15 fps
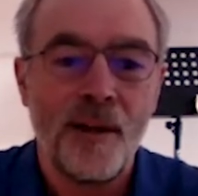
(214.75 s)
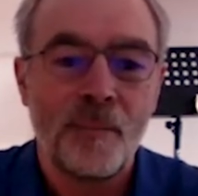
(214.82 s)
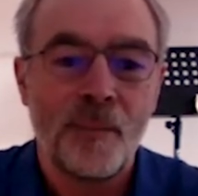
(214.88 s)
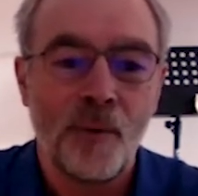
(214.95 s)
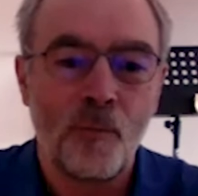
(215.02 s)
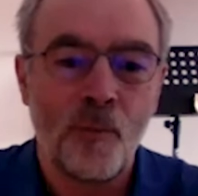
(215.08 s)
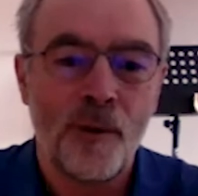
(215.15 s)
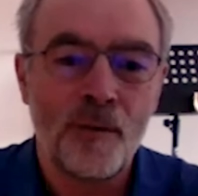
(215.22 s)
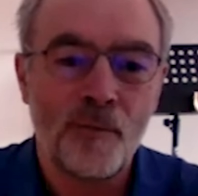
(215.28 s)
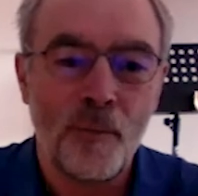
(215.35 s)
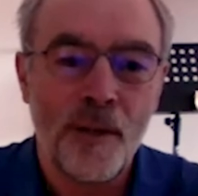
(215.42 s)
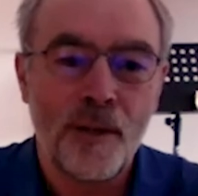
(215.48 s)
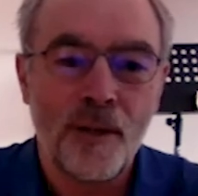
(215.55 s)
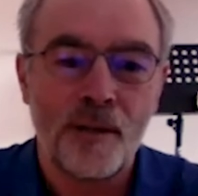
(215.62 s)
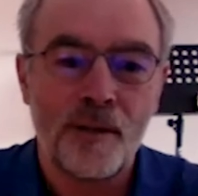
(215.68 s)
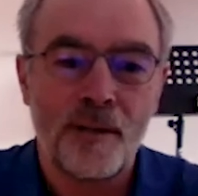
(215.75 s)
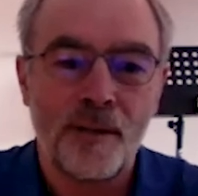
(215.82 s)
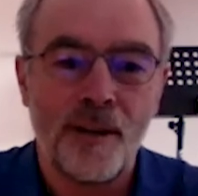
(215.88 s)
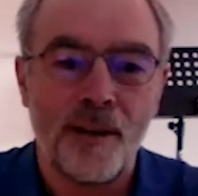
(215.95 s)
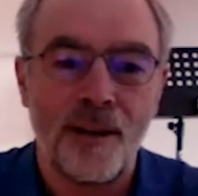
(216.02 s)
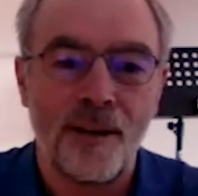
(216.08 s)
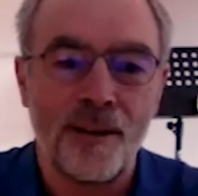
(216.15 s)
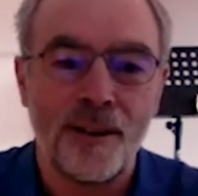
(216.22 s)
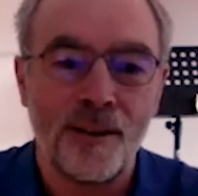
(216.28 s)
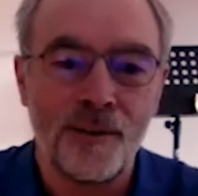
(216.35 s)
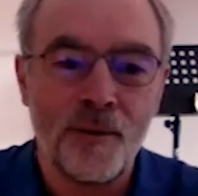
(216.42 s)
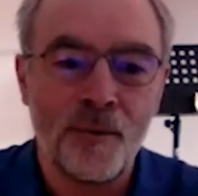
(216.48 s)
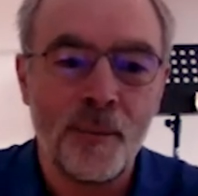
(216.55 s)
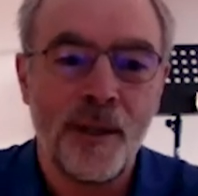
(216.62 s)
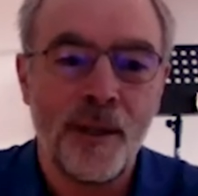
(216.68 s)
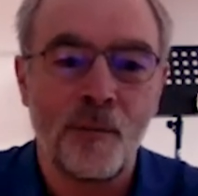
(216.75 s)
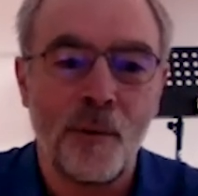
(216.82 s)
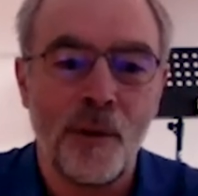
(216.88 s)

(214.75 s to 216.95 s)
but what if we could illuminate